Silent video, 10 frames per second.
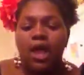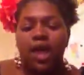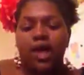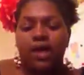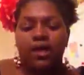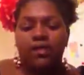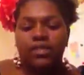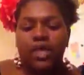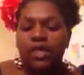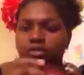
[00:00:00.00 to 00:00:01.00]

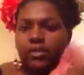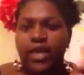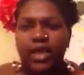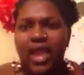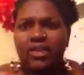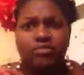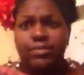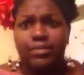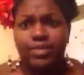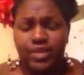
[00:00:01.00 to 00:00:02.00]
The colorway, I don't
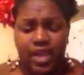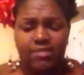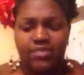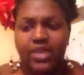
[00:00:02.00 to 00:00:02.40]
remember the name of it,